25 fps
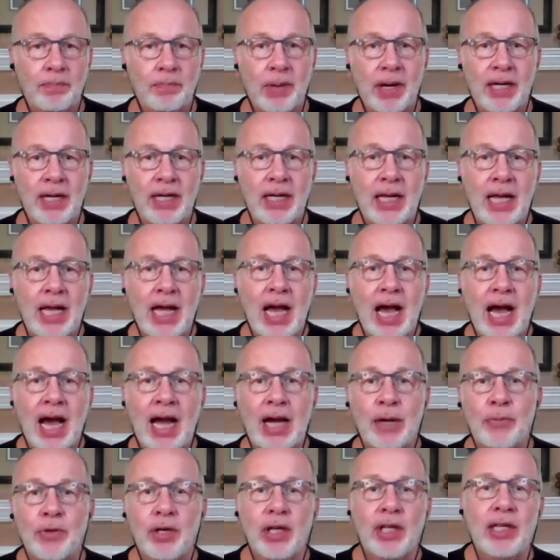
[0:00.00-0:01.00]
But I
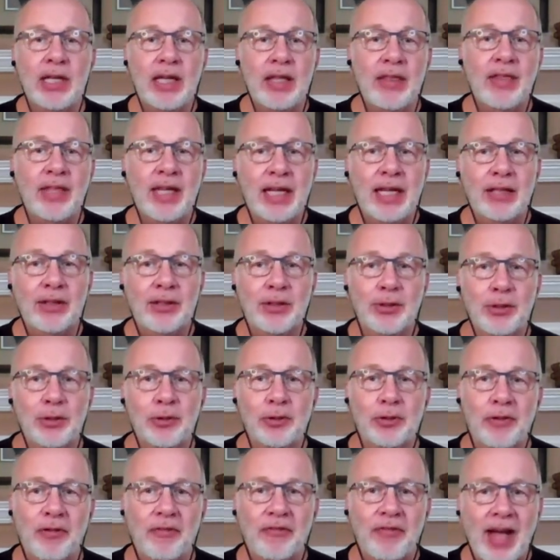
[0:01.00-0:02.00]
really think the
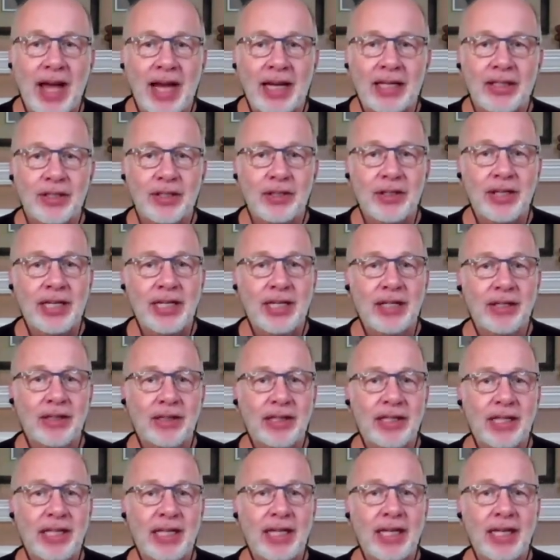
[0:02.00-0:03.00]
cool factor here,
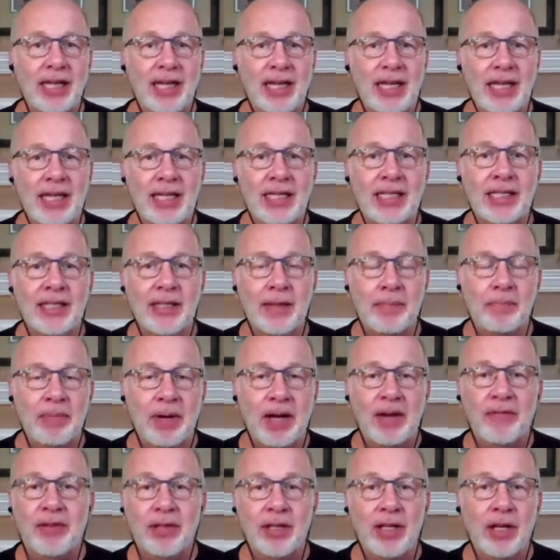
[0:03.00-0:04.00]
Leah, is the
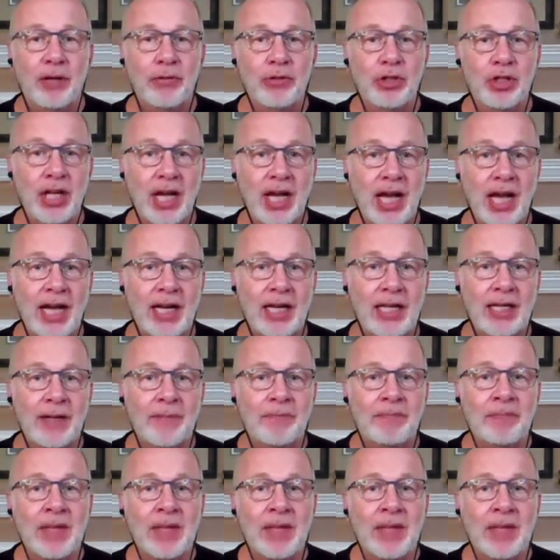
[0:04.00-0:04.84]
buffalo check.